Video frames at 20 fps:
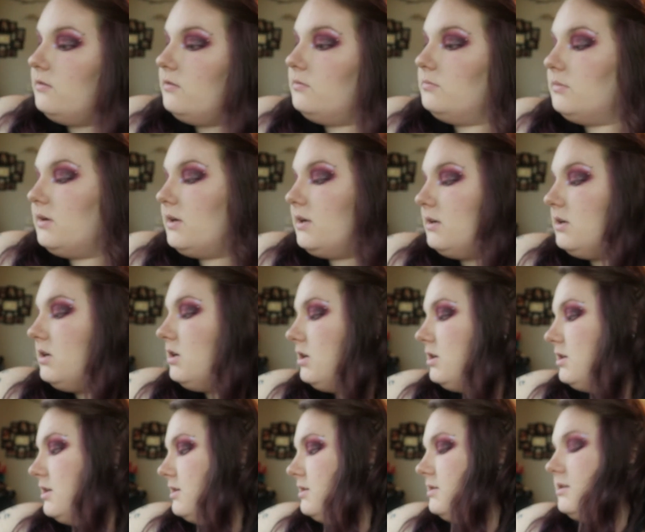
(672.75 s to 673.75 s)
Oh my
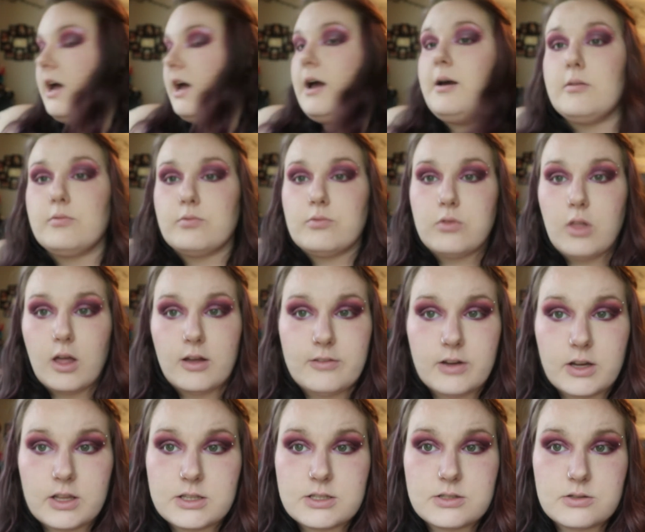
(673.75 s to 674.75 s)
goodness. I love
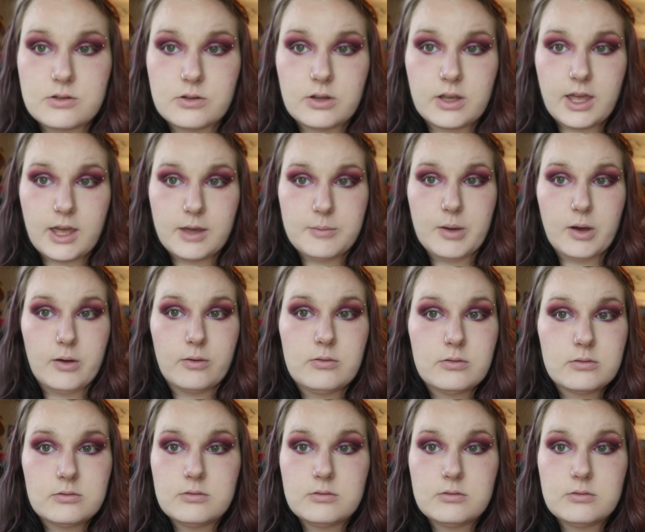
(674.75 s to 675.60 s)
how this look came out.